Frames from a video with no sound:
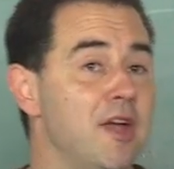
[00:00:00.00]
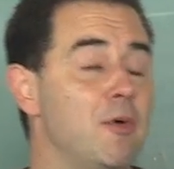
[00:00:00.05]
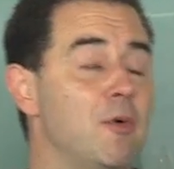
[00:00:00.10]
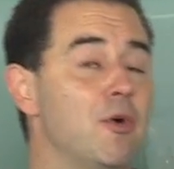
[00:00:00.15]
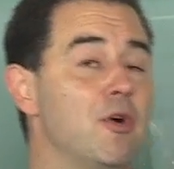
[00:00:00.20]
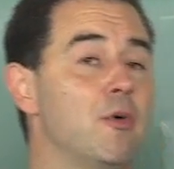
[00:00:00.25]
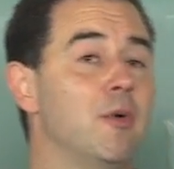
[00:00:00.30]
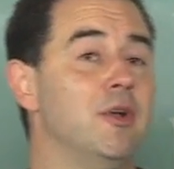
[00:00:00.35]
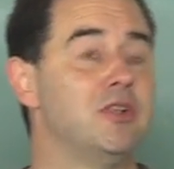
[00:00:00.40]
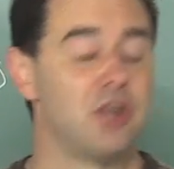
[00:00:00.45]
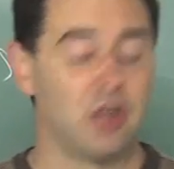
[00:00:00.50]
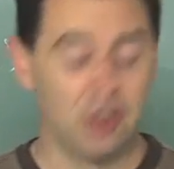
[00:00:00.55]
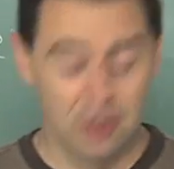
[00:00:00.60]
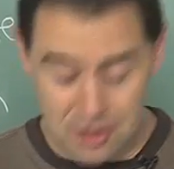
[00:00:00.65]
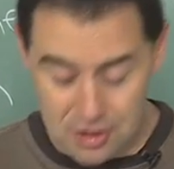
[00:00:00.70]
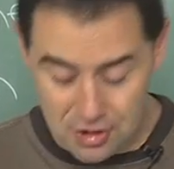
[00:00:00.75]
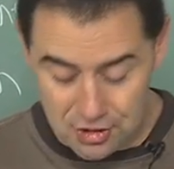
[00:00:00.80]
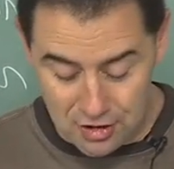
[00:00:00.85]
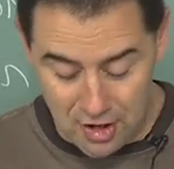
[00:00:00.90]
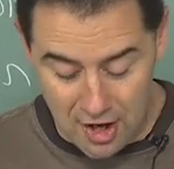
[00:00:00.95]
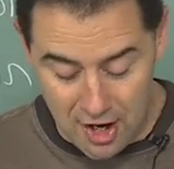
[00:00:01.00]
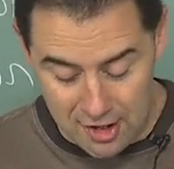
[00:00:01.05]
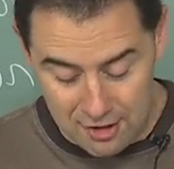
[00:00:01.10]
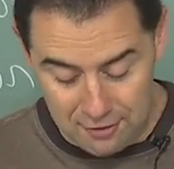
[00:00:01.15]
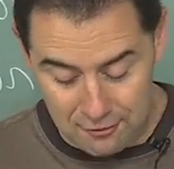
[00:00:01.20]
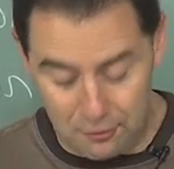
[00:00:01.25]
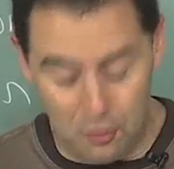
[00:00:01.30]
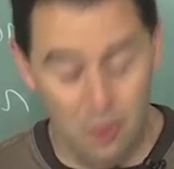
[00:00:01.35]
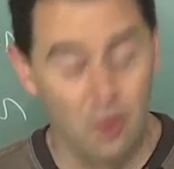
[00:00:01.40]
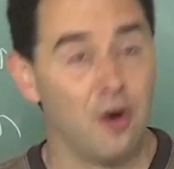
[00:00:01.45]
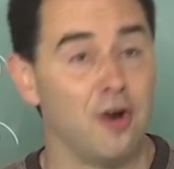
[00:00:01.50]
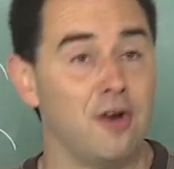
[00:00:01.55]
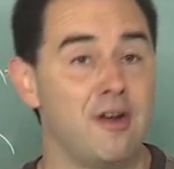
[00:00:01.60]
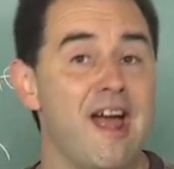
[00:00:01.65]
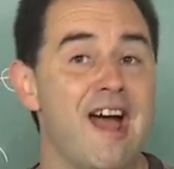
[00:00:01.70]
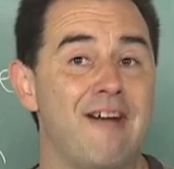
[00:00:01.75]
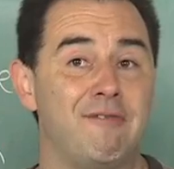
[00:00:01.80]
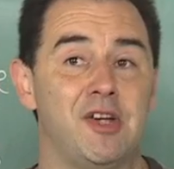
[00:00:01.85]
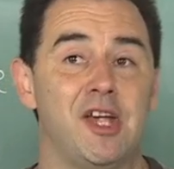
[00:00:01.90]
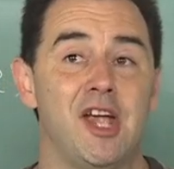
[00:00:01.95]
They were originally designed for
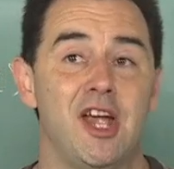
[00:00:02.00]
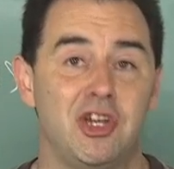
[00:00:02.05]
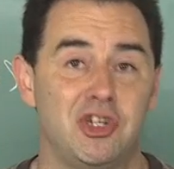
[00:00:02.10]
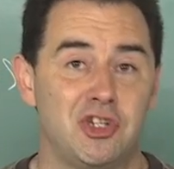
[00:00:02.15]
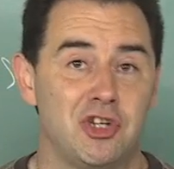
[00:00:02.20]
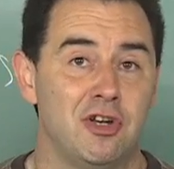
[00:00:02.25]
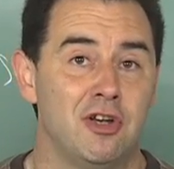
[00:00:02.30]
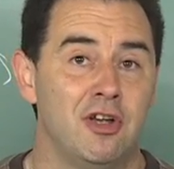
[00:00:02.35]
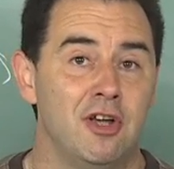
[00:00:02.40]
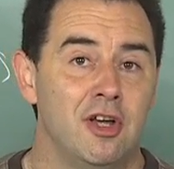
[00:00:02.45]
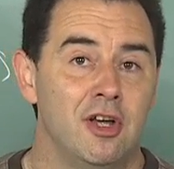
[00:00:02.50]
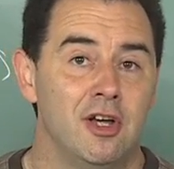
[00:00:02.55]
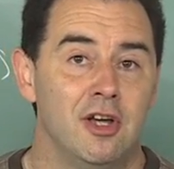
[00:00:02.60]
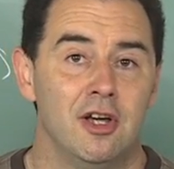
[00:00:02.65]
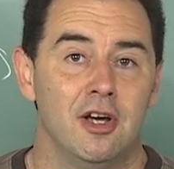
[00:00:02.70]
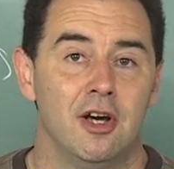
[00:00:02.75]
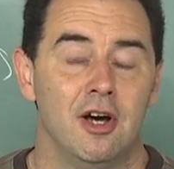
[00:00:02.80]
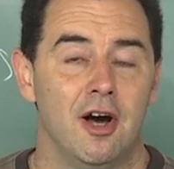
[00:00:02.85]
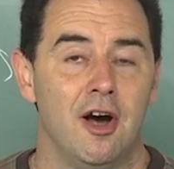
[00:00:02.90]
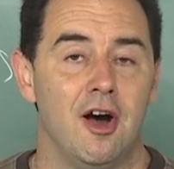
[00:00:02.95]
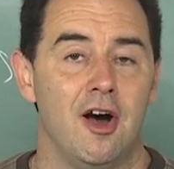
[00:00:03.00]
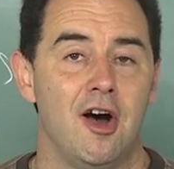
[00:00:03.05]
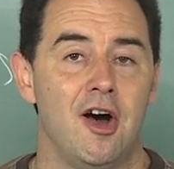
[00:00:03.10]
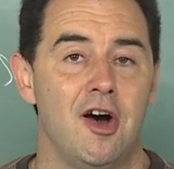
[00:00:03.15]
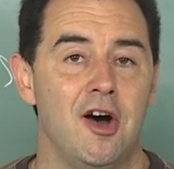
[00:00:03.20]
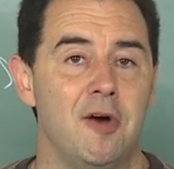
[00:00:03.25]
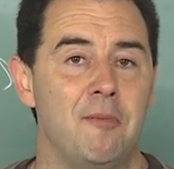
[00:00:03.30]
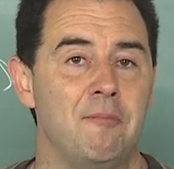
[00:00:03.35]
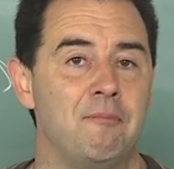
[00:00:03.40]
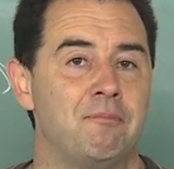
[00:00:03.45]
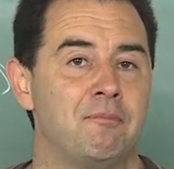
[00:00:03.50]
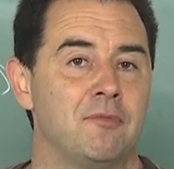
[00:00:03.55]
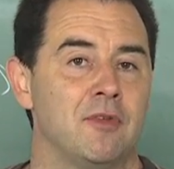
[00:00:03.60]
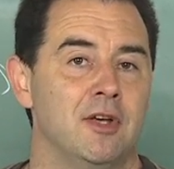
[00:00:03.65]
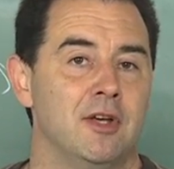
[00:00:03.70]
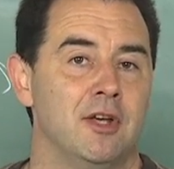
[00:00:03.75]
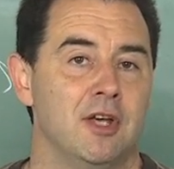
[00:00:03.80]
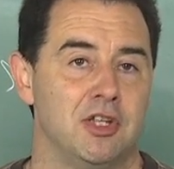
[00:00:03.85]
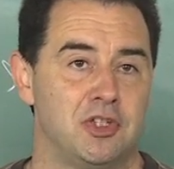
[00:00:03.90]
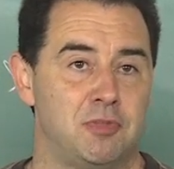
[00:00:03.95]
navigation, um,
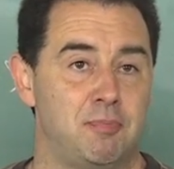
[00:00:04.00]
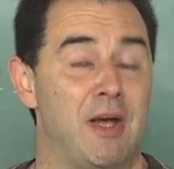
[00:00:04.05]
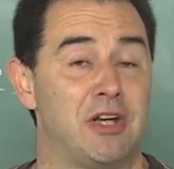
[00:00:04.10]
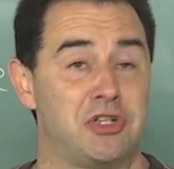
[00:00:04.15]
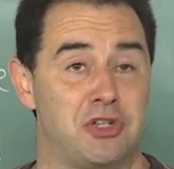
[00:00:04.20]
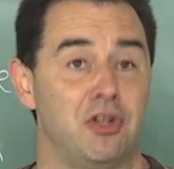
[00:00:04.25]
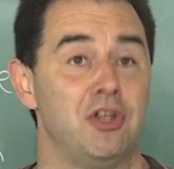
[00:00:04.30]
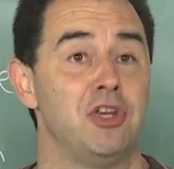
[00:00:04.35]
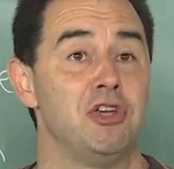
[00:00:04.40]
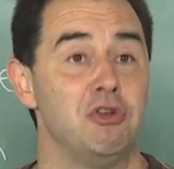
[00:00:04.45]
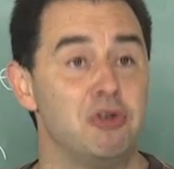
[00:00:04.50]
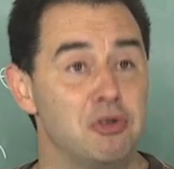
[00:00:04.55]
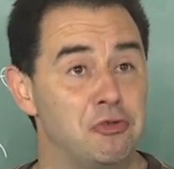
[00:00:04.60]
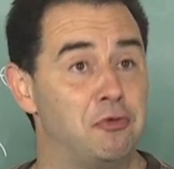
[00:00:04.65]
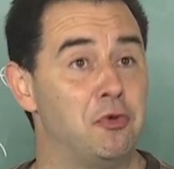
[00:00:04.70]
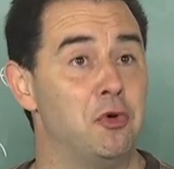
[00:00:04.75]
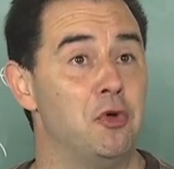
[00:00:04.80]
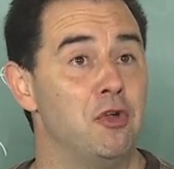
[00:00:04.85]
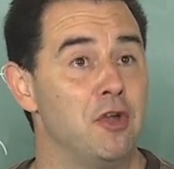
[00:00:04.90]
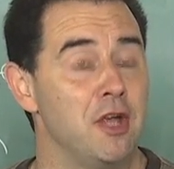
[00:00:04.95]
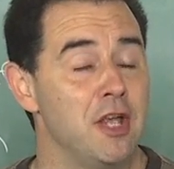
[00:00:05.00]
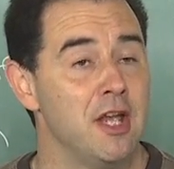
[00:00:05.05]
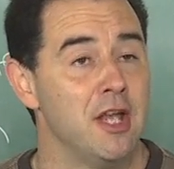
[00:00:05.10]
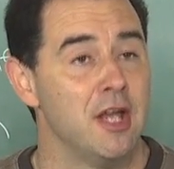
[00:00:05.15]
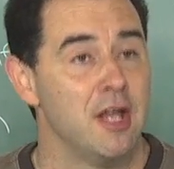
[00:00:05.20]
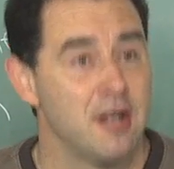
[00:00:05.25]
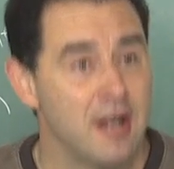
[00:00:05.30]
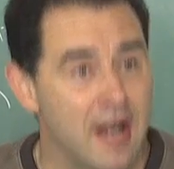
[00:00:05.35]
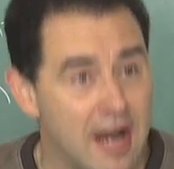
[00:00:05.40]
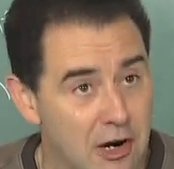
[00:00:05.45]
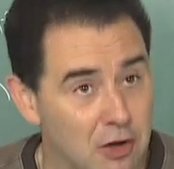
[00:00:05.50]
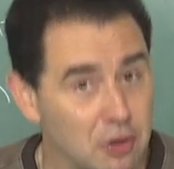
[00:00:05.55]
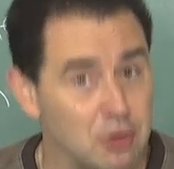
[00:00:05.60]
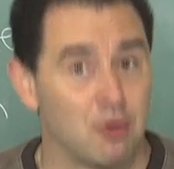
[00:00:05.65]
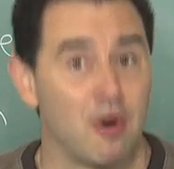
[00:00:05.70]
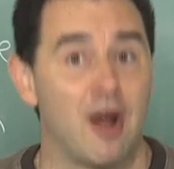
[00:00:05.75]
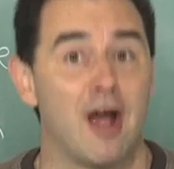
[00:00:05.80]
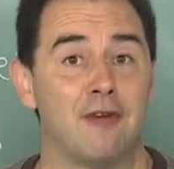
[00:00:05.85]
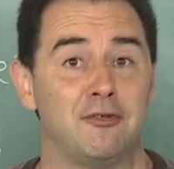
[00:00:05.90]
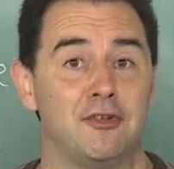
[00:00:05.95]
especially useful in
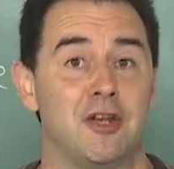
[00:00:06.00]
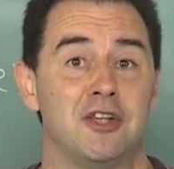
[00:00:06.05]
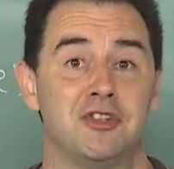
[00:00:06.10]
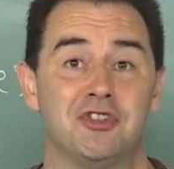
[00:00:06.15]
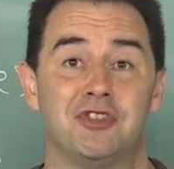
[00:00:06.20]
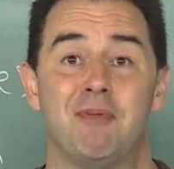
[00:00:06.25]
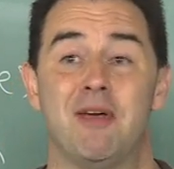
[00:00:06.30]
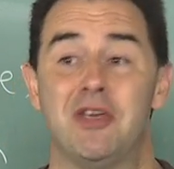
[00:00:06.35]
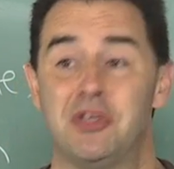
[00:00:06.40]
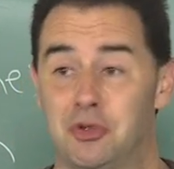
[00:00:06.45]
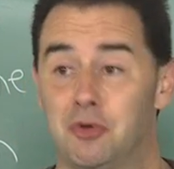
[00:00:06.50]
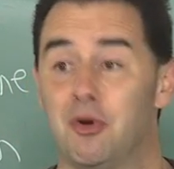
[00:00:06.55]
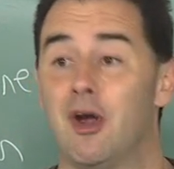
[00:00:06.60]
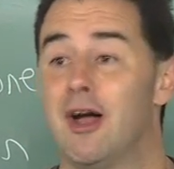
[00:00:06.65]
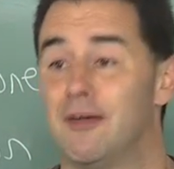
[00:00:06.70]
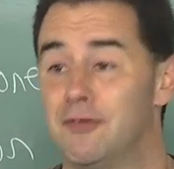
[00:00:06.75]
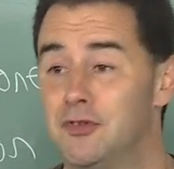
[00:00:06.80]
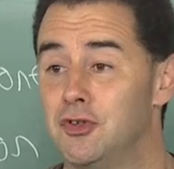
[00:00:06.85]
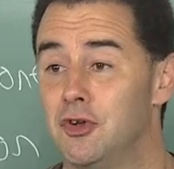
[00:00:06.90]
aircraft and spacecraft.